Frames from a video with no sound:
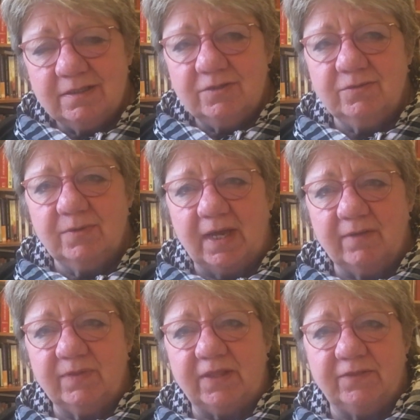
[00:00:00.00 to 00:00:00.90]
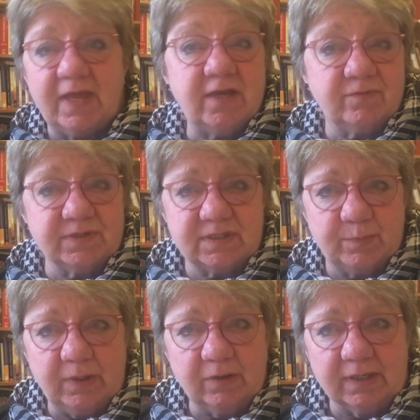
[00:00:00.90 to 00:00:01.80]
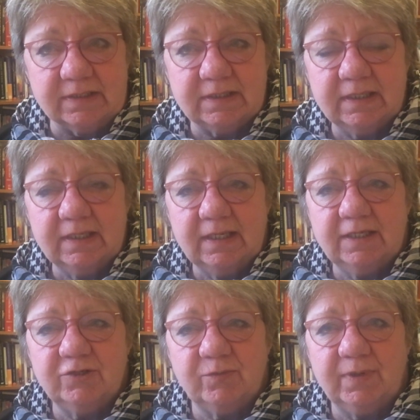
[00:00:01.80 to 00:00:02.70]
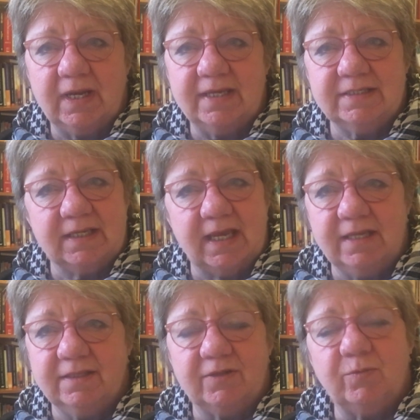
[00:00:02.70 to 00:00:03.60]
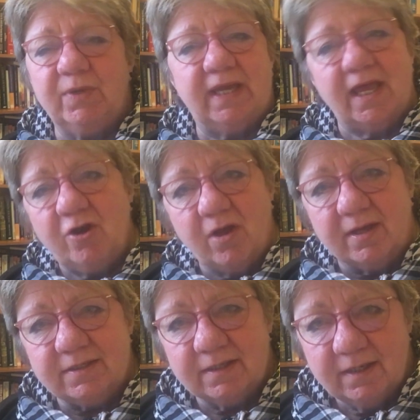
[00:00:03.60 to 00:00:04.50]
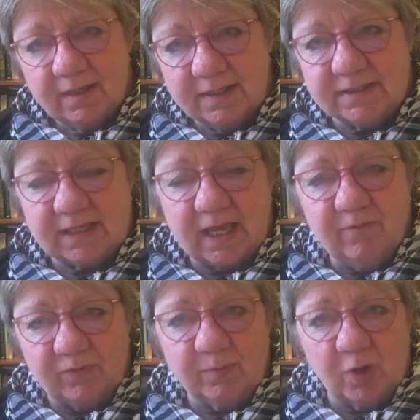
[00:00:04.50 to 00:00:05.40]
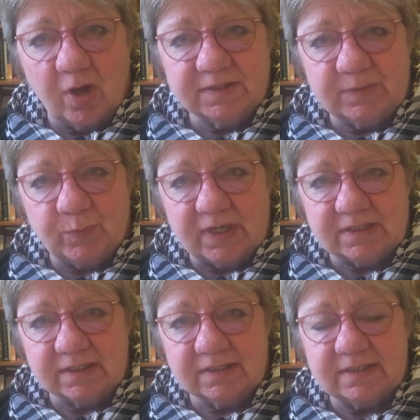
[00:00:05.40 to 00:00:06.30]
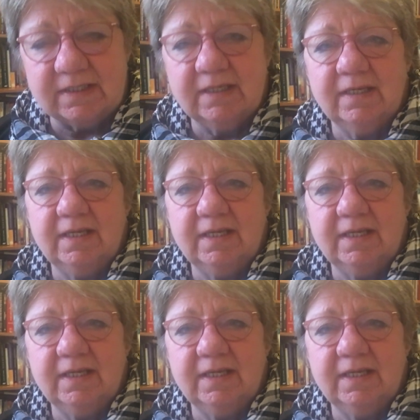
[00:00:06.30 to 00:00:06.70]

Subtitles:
to have that thankful spirit and to realize again that we cannot escape from God's presence.